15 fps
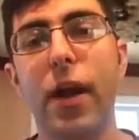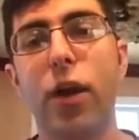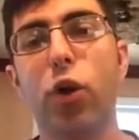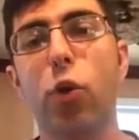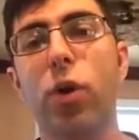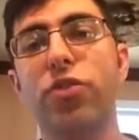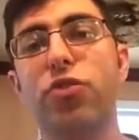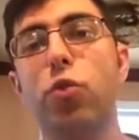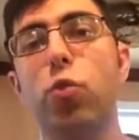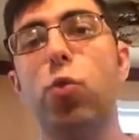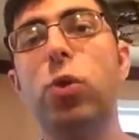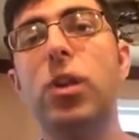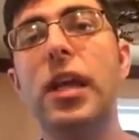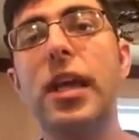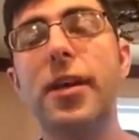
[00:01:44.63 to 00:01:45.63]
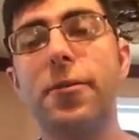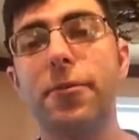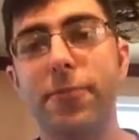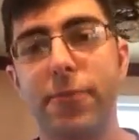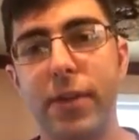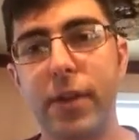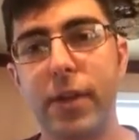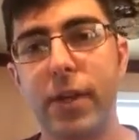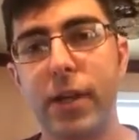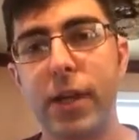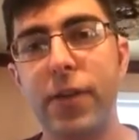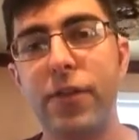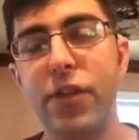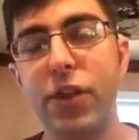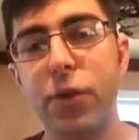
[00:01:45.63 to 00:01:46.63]
They are going to live
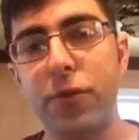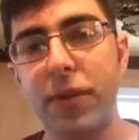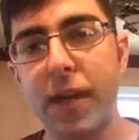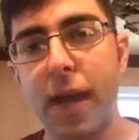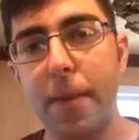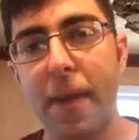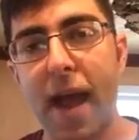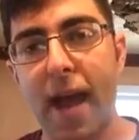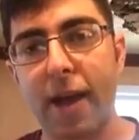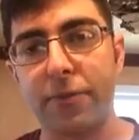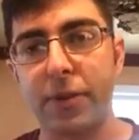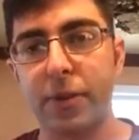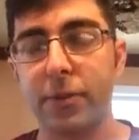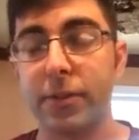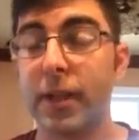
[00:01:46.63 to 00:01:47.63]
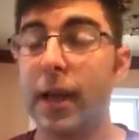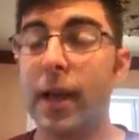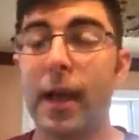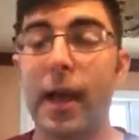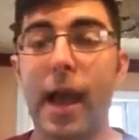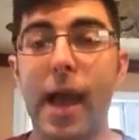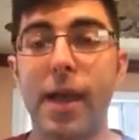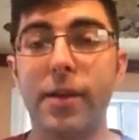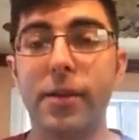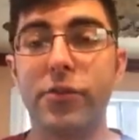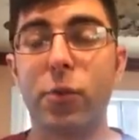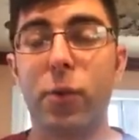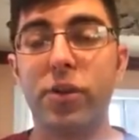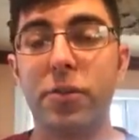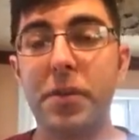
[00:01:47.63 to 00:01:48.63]
in the UVA backfield, and
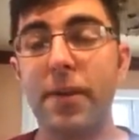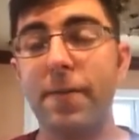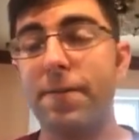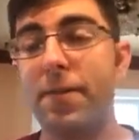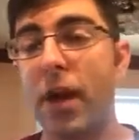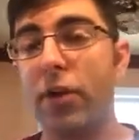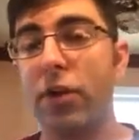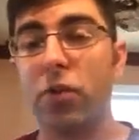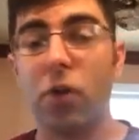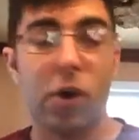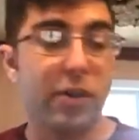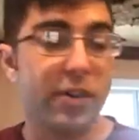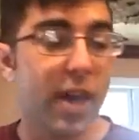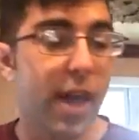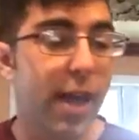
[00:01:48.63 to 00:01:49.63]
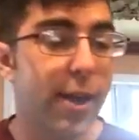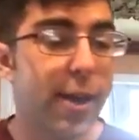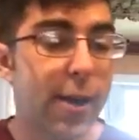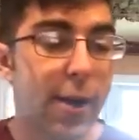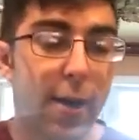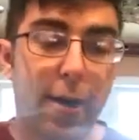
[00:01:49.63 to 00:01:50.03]
it's going to be a very long day